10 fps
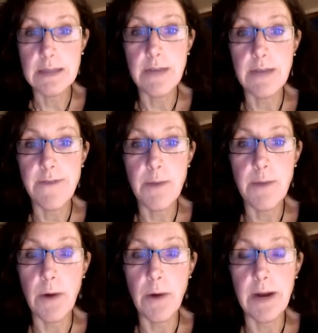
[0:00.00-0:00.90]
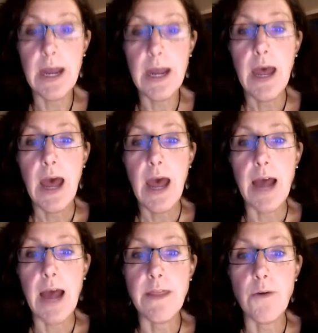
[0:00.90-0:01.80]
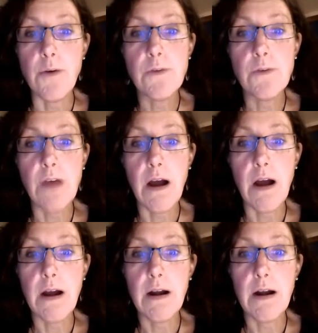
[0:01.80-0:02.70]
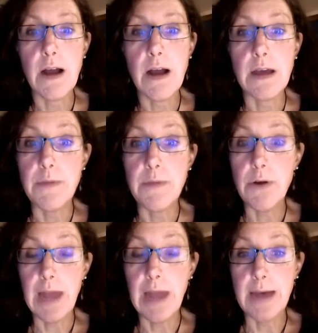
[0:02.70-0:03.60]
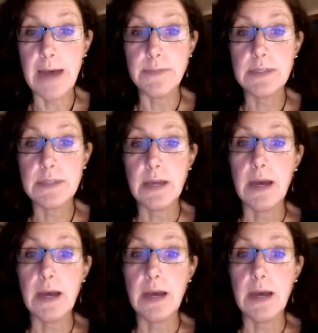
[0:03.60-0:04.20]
in February, and those are computer labs